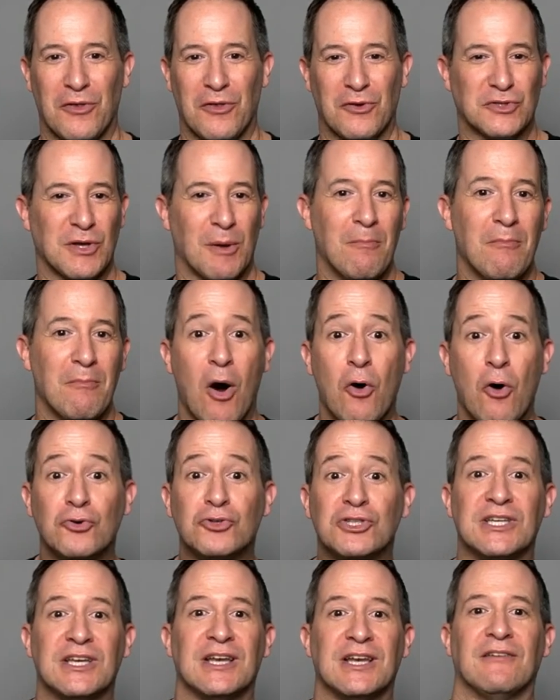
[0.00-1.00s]
where there's
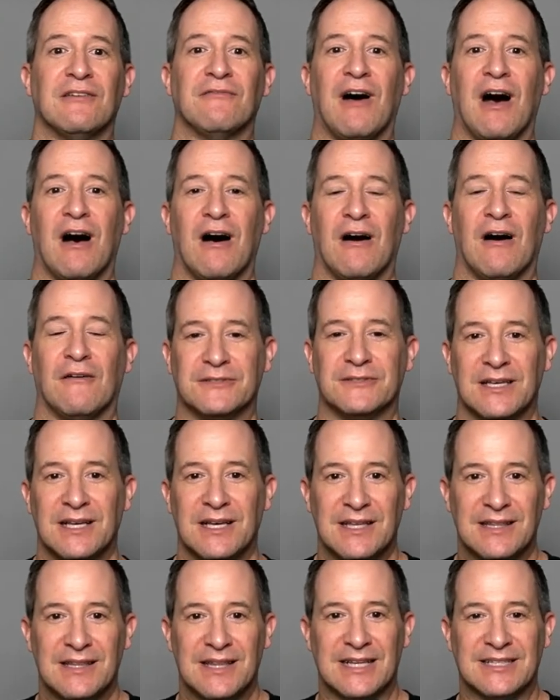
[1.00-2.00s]
emotion involved,
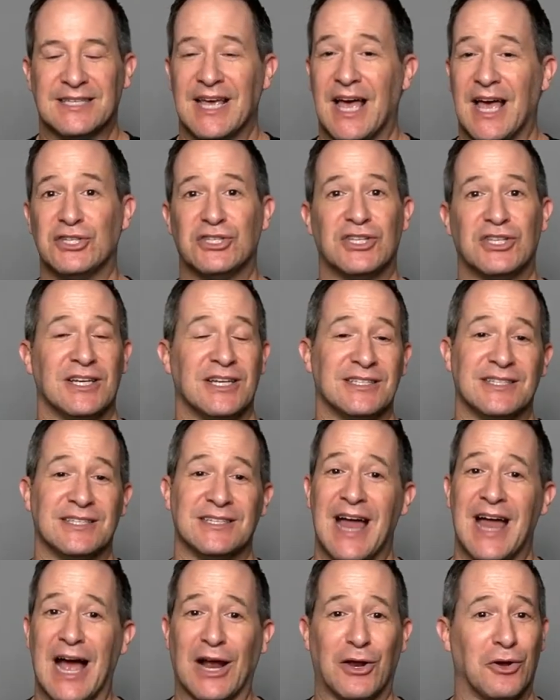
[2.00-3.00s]
that tension is
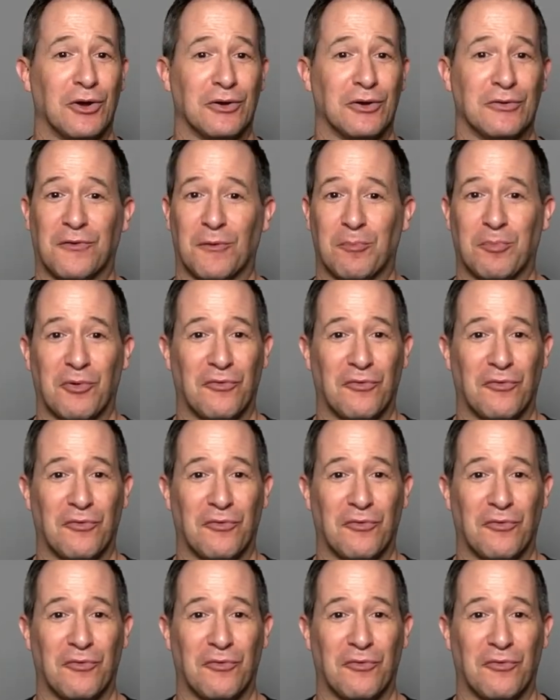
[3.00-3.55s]
not good for